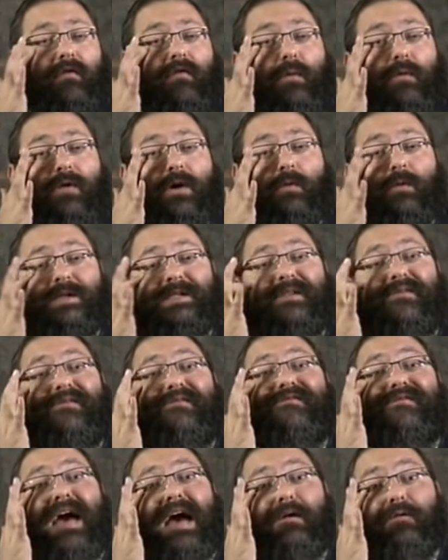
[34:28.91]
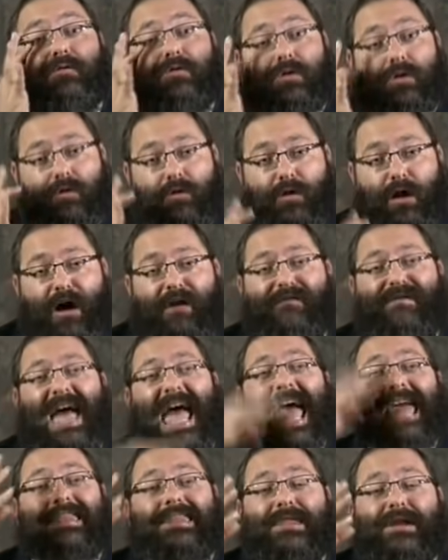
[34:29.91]
Avram Avinu was the founder of
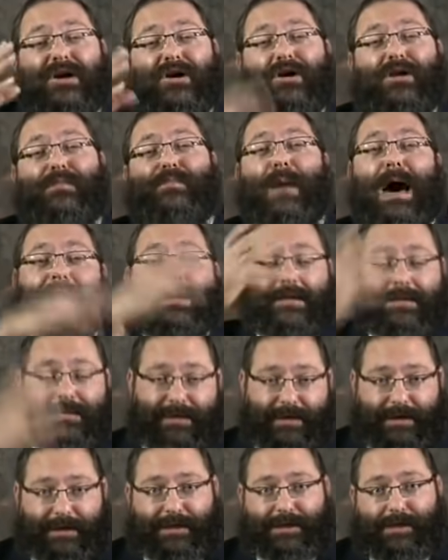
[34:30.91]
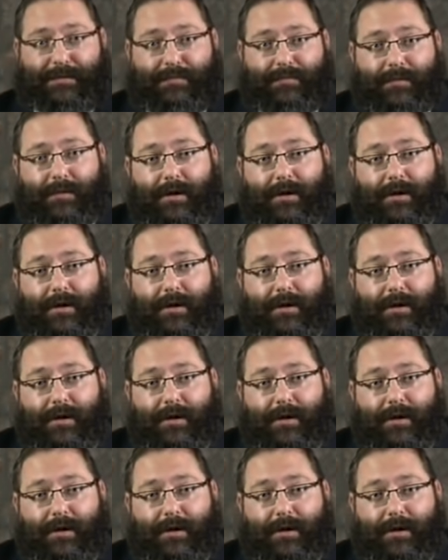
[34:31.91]
ethical monotheism,